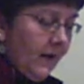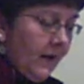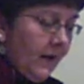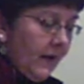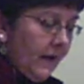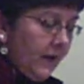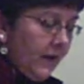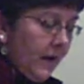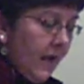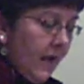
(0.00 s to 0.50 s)

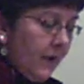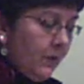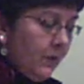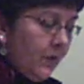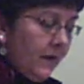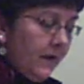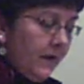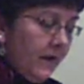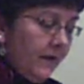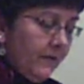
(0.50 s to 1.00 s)
and Henry
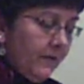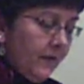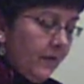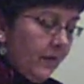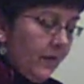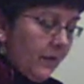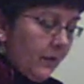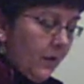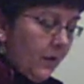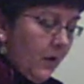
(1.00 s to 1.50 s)
David
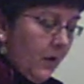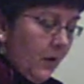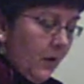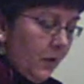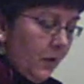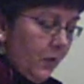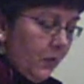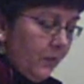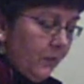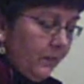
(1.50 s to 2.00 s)

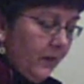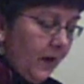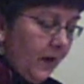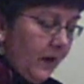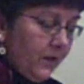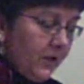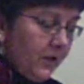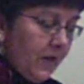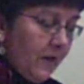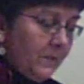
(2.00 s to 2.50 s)
Thoreau and
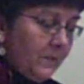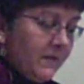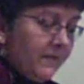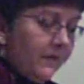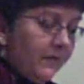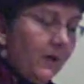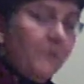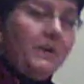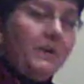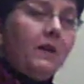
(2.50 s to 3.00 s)
James
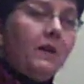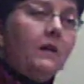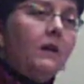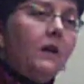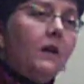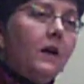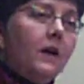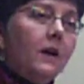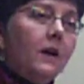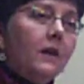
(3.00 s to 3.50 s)
Freeman
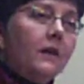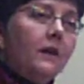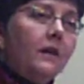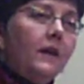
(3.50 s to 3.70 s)
Clarke